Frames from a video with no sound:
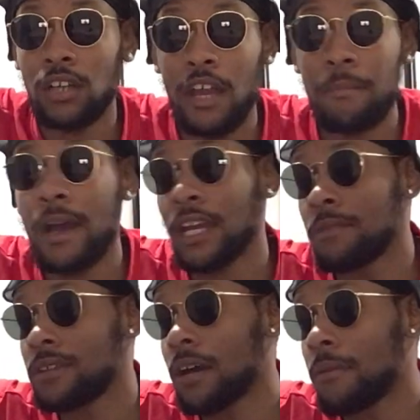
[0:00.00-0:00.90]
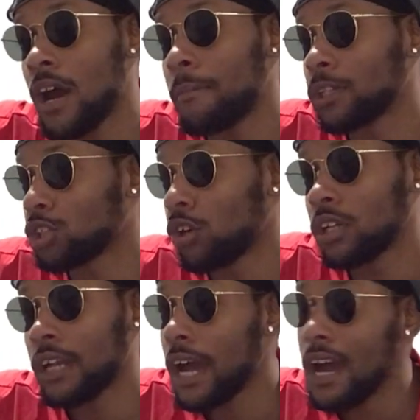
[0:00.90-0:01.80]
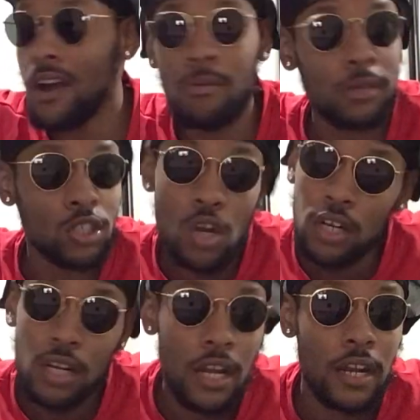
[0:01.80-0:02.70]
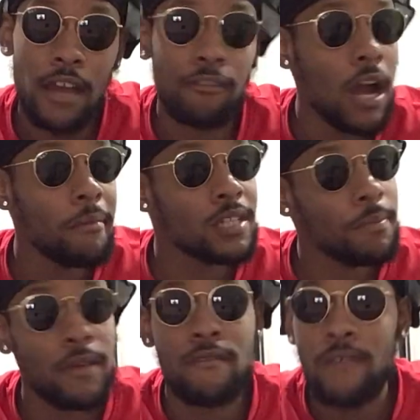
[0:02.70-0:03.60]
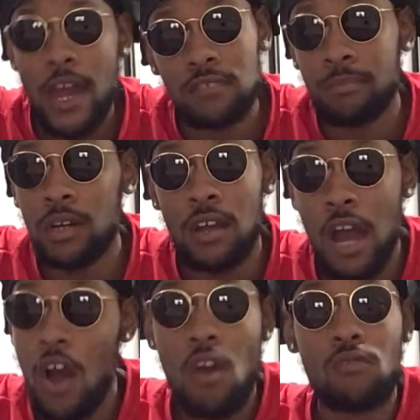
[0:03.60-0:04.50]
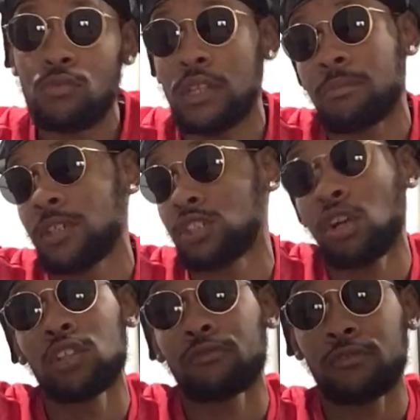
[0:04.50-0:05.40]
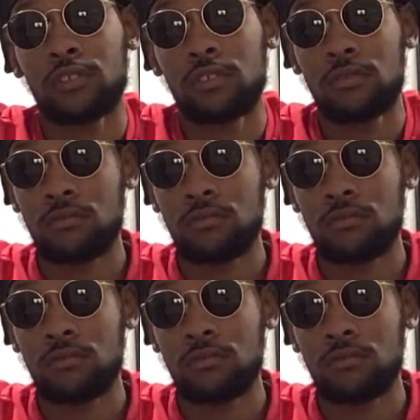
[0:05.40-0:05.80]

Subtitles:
Everybody keep talking about I'll be trolling. Nah, I don't be trolling none of that. I'll be speaking facts, bro. I don't really be trolling for real.